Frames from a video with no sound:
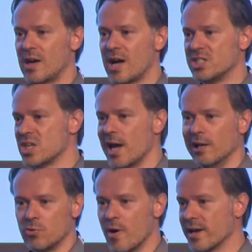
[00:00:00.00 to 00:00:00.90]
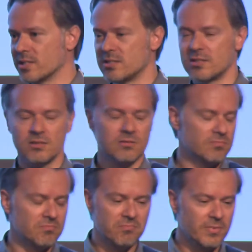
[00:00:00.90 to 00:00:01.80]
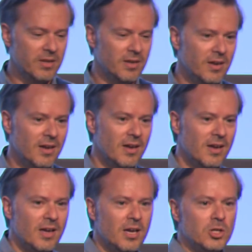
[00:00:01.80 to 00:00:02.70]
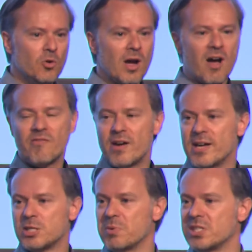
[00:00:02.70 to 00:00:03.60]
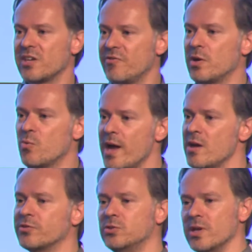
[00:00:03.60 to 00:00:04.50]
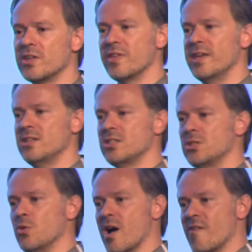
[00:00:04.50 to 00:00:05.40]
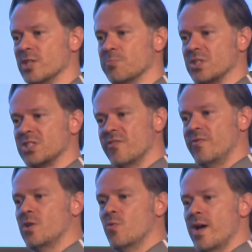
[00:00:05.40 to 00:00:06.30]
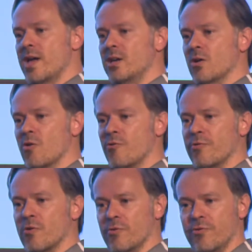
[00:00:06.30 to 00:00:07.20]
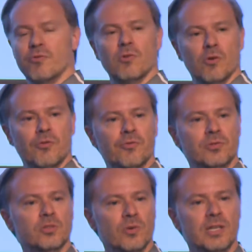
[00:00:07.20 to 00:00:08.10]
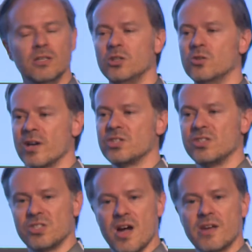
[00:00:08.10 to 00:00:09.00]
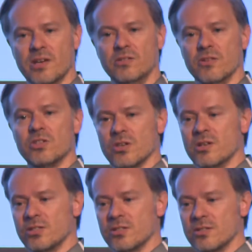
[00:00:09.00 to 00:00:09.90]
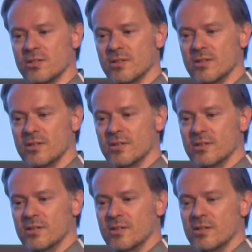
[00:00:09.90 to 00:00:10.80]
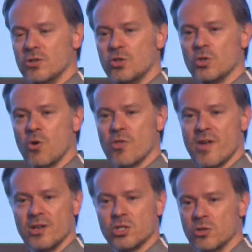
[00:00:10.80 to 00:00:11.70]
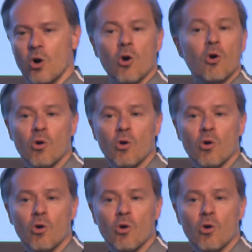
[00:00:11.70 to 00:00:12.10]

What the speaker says: agile UX, you have a specific way of doing things, you have a specific way of doing UX design and research, so there is no